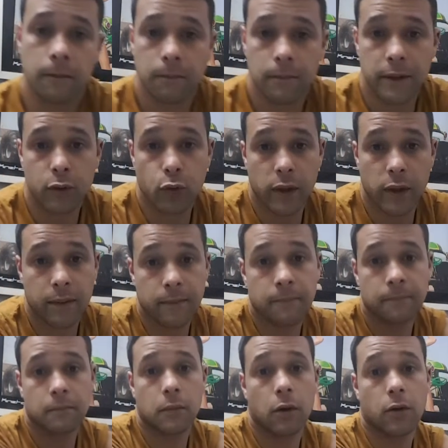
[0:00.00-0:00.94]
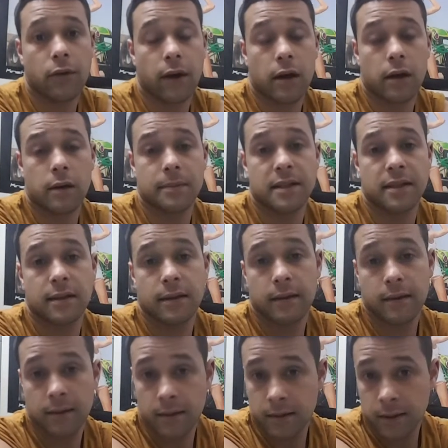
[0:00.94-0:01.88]
between both arms.
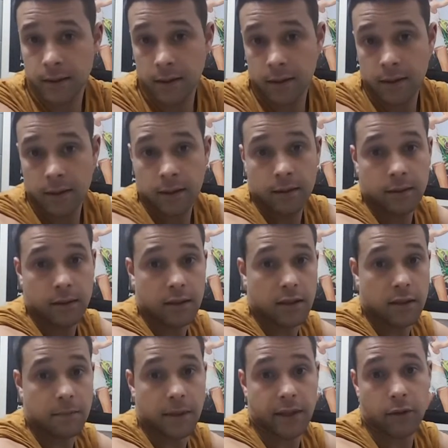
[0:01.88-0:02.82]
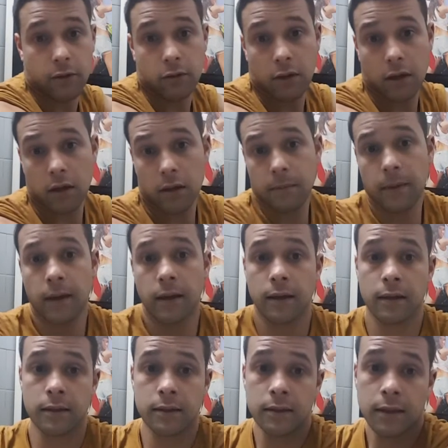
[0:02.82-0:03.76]
This is my good arm,
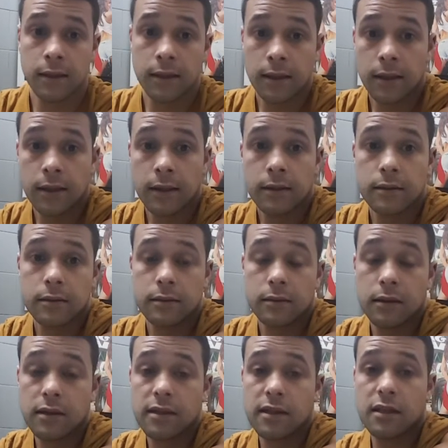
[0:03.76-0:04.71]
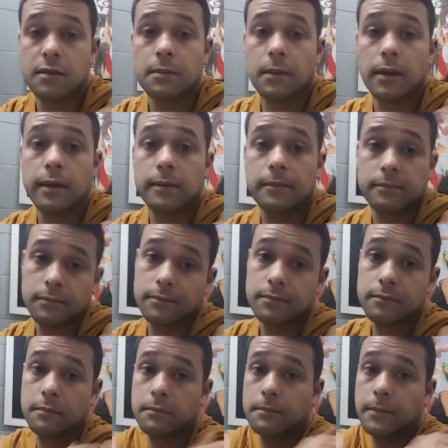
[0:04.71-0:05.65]
this is my
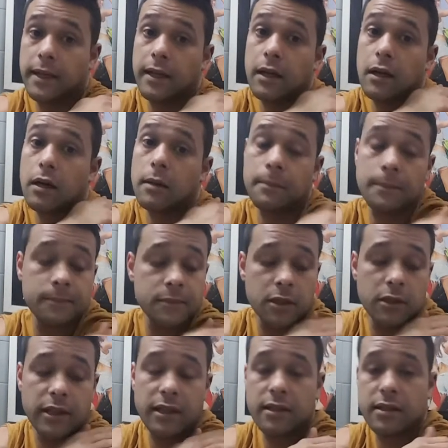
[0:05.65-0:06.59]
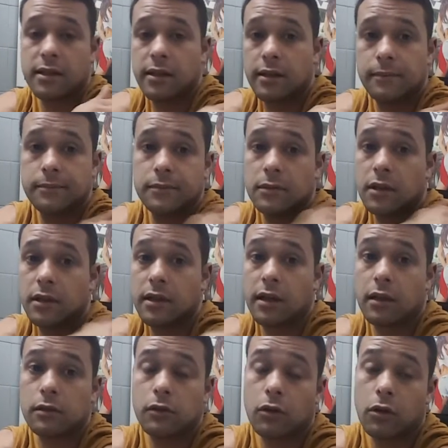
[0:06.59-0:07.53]
bad arm. You can see the
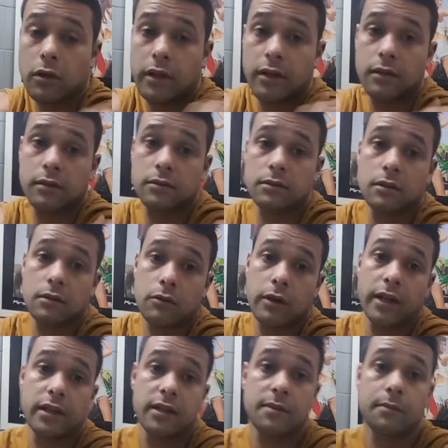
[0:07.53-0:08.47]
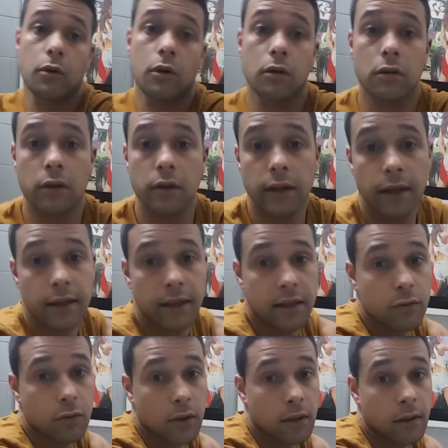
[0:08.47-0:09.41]
deltoid already smaller, and then
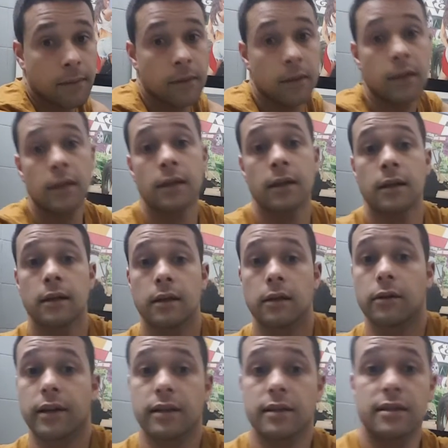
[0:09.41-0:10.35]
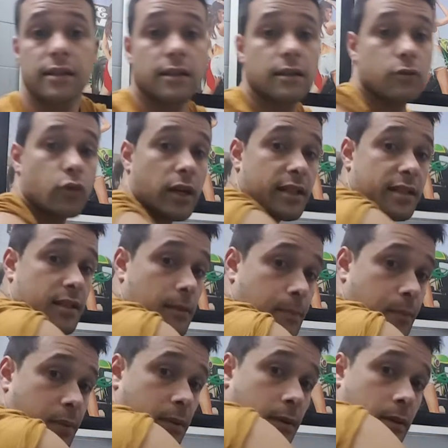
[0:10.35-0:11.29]
this one, you can see the tricep.